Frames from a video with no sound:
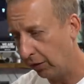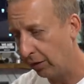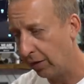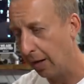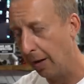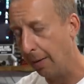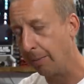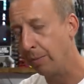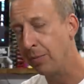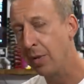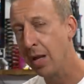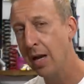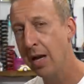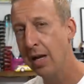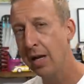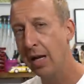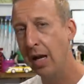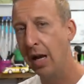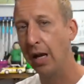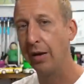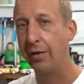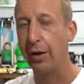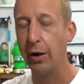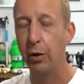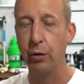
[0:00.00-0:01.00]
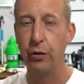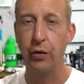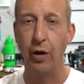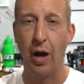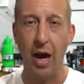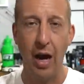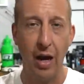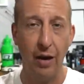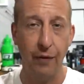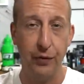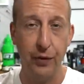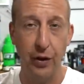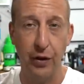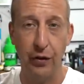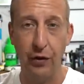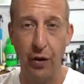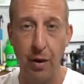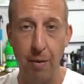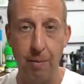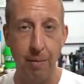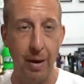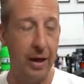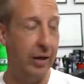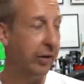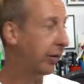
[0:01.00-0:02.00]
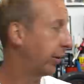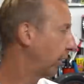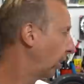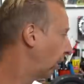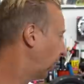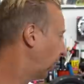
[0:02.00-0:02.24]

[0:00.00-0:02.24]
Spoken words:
isn't it? They also have this amazing